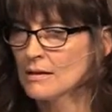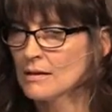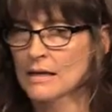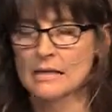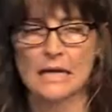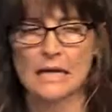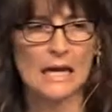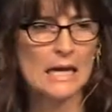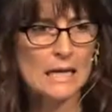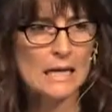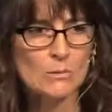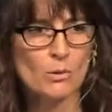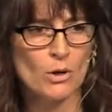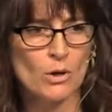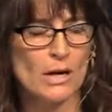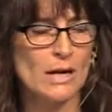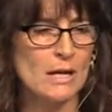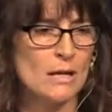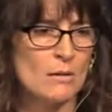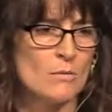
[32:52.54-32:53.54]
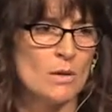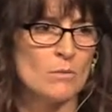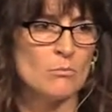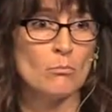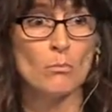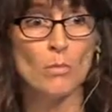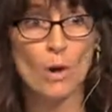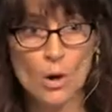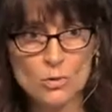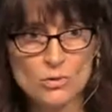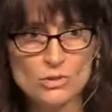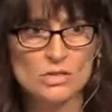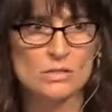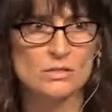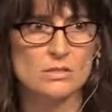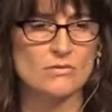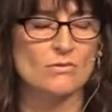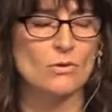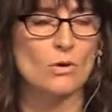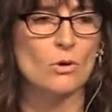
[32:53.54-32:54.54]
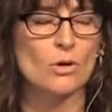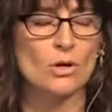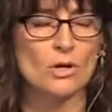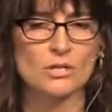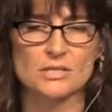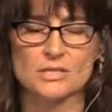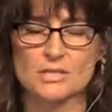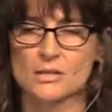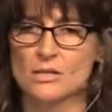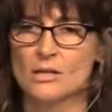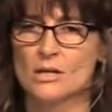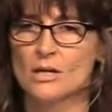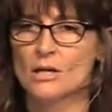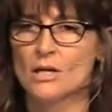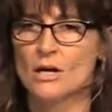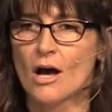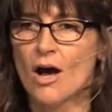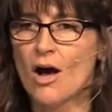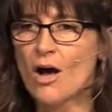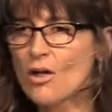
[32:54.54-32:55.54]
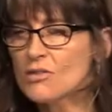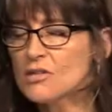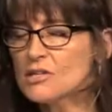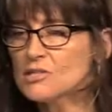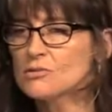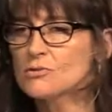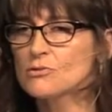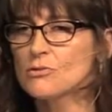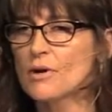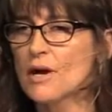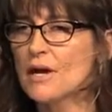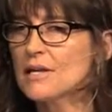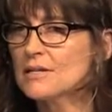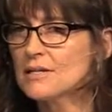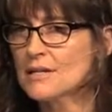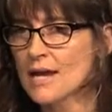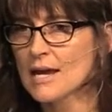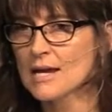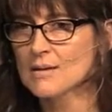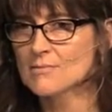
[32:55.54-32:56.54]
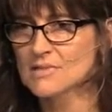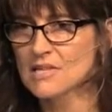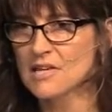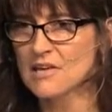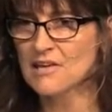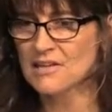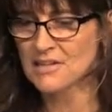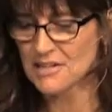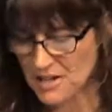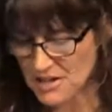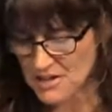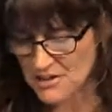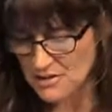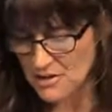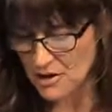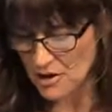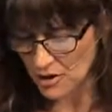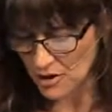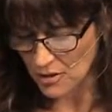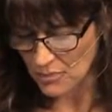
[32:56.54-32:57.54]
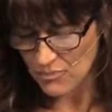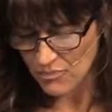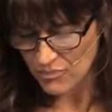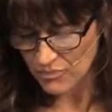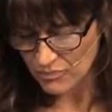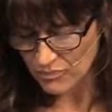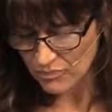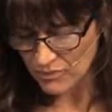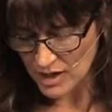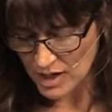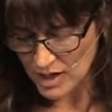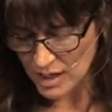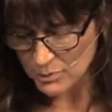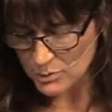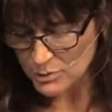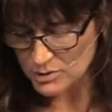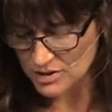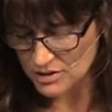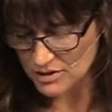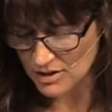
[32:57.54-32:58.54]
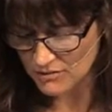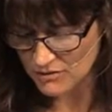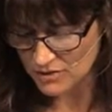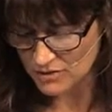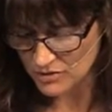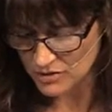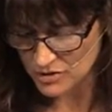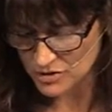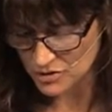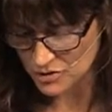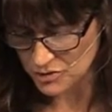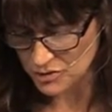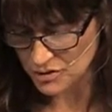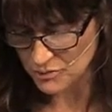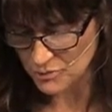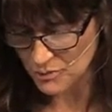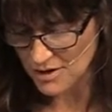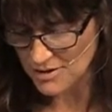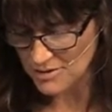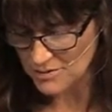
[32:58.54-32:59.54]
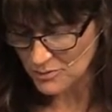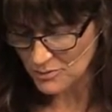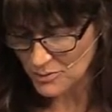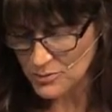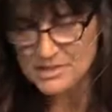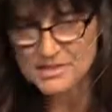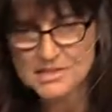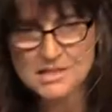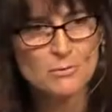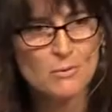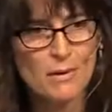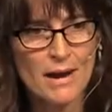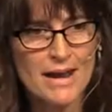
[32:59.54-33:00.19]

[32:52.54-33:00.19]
Like Abraham and Moses, of course, and all these great names. And in there, Hebrews 11, verse 31, we see